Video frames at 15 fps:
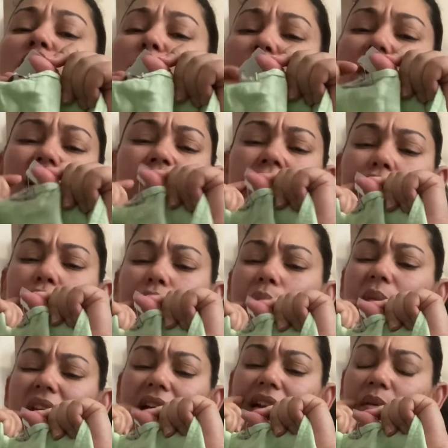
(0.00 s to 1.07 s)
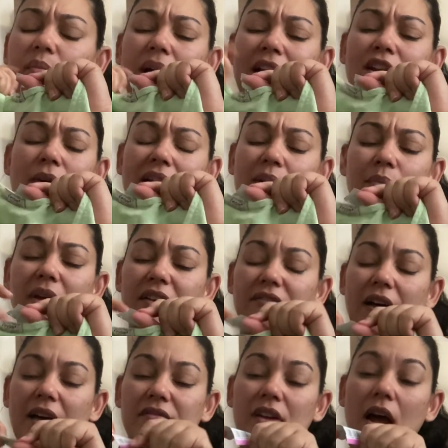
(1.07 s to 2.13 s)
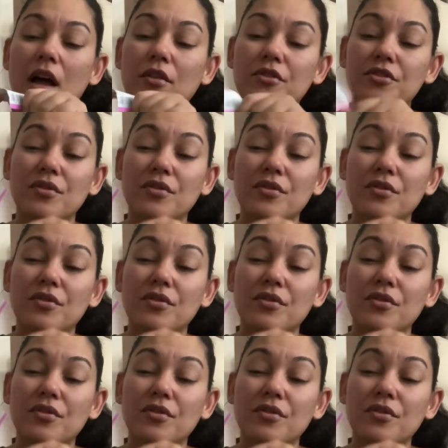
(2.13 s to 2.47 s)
But knowing me, I didn't, I know I didn't pay $5.